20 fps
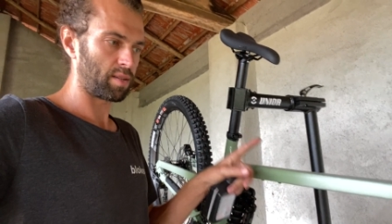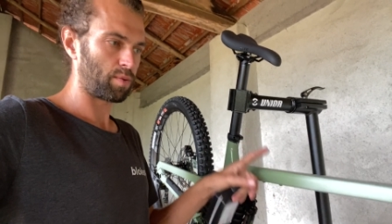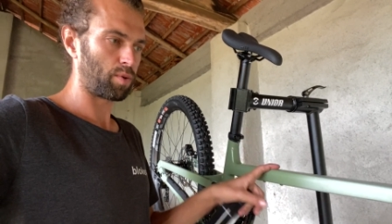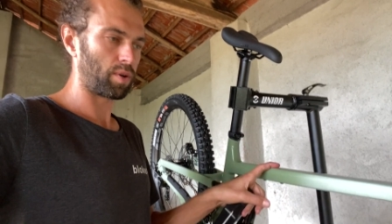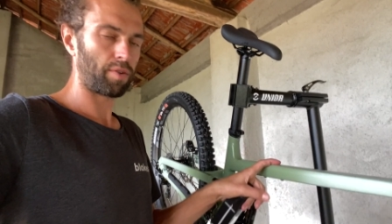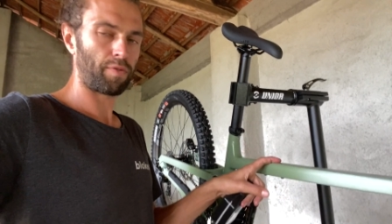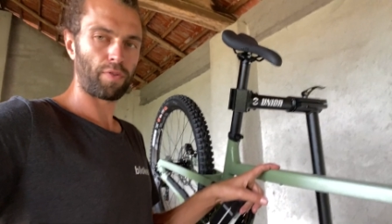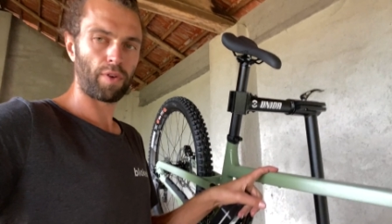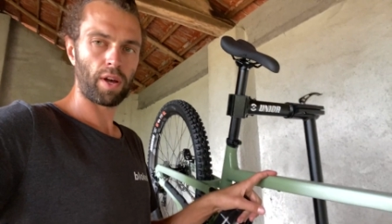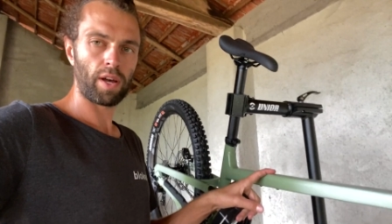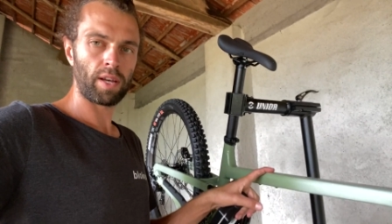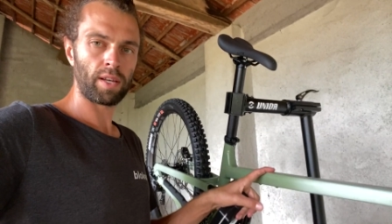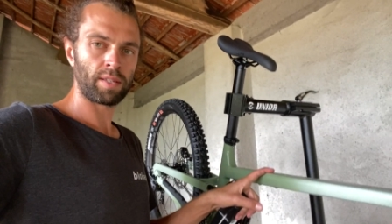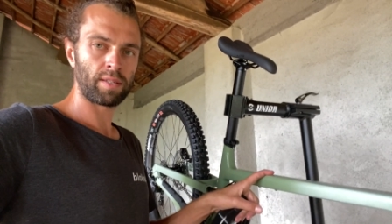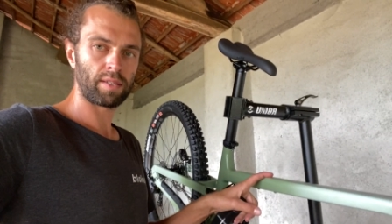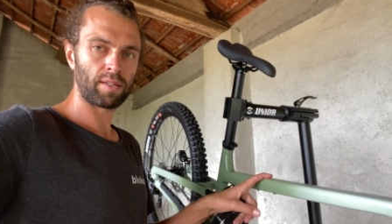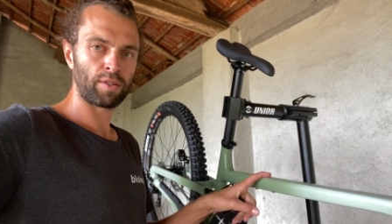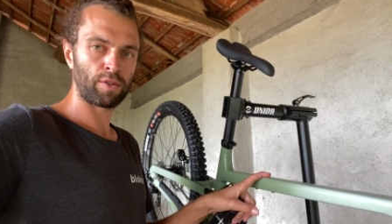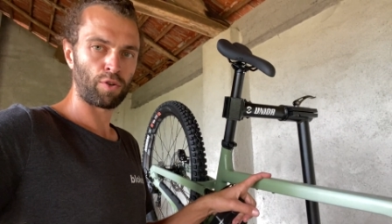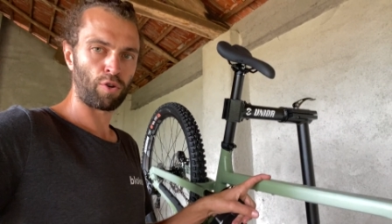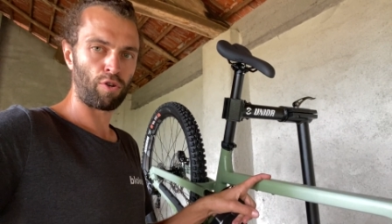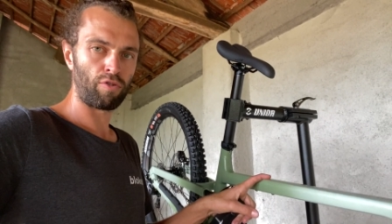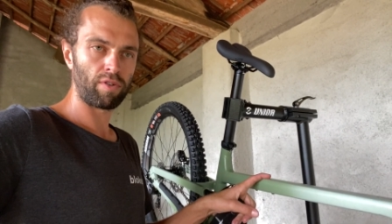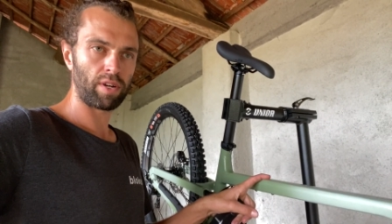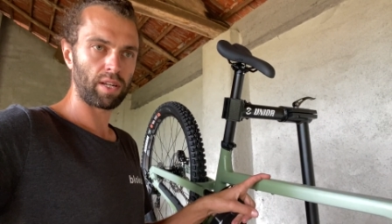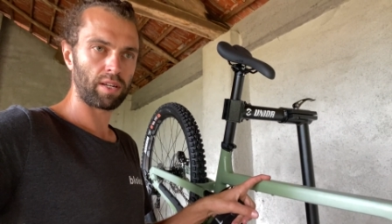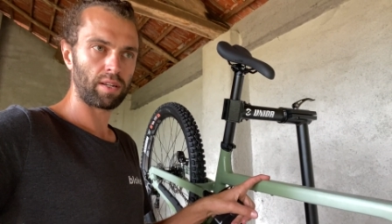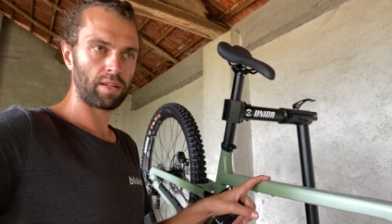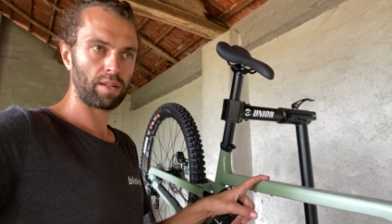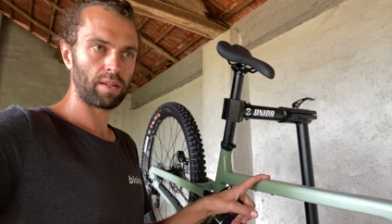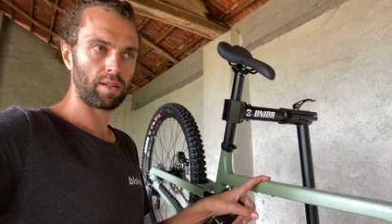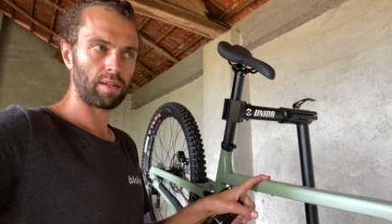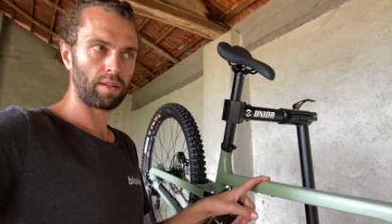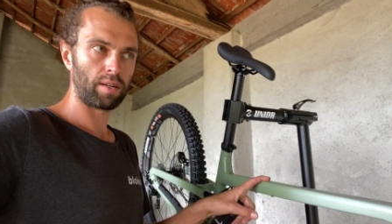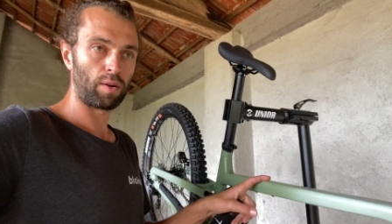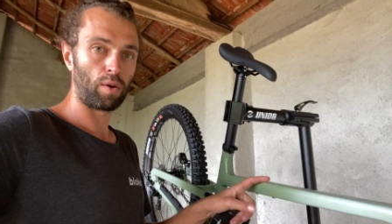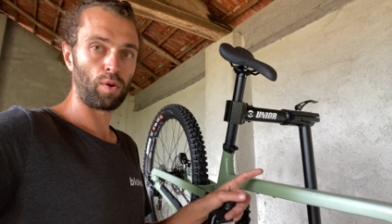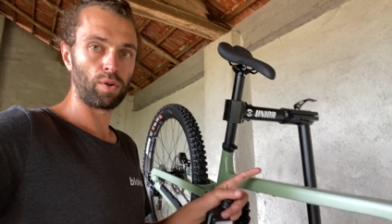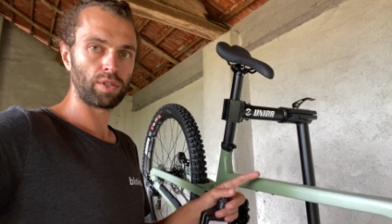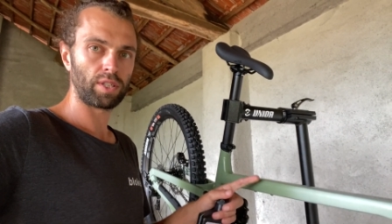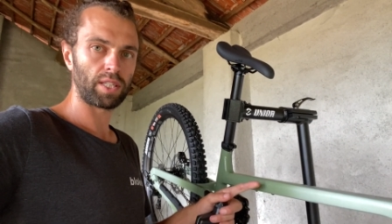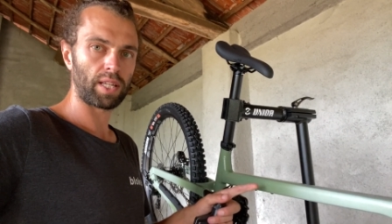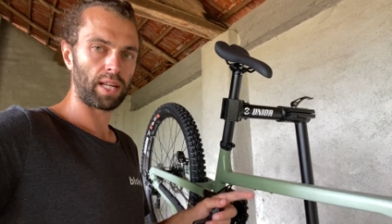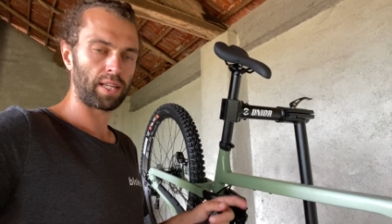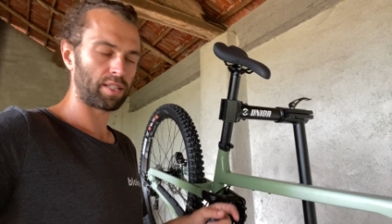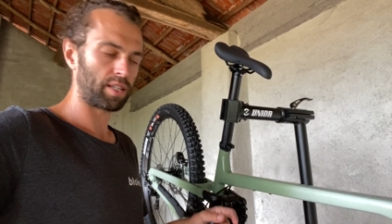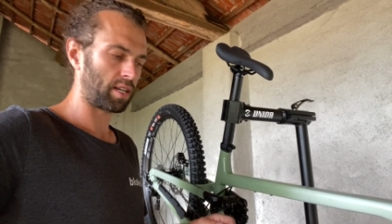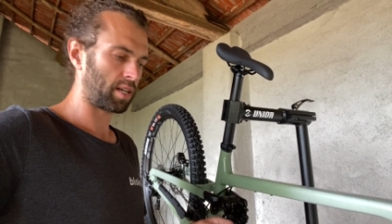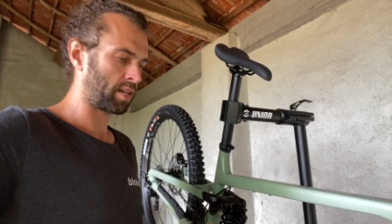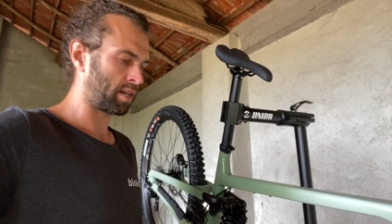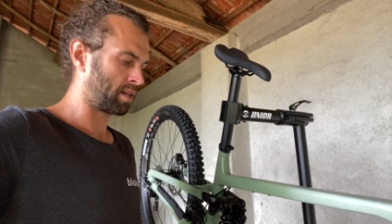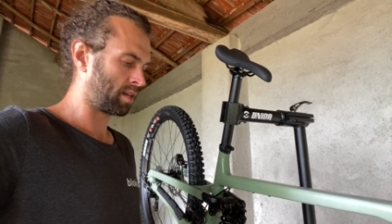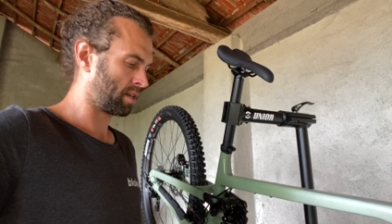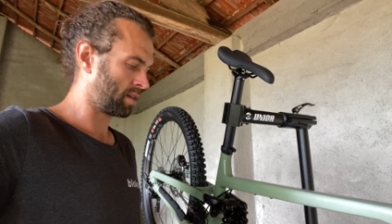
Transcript: When I first saw it launched last year,